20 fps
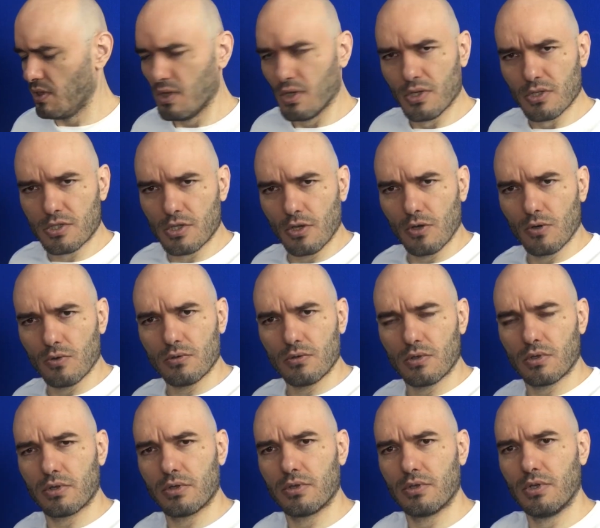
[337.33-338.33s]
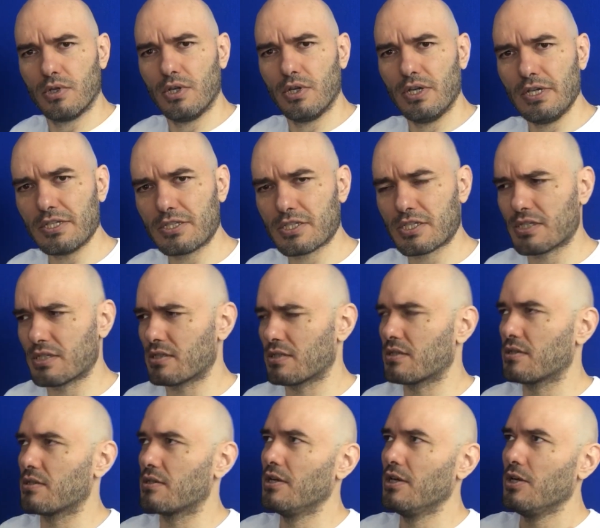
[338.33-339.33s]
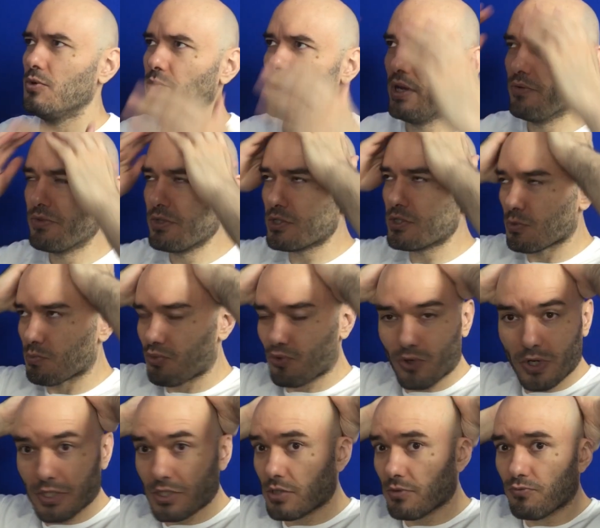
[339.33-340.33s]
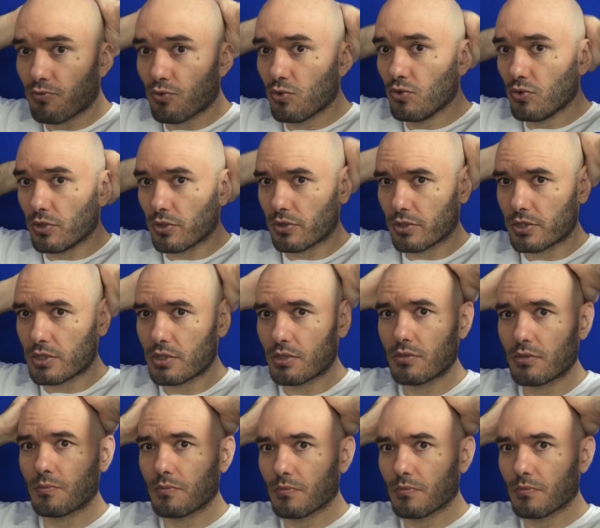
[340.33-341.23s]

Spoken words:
So, we have these oppressive rulers,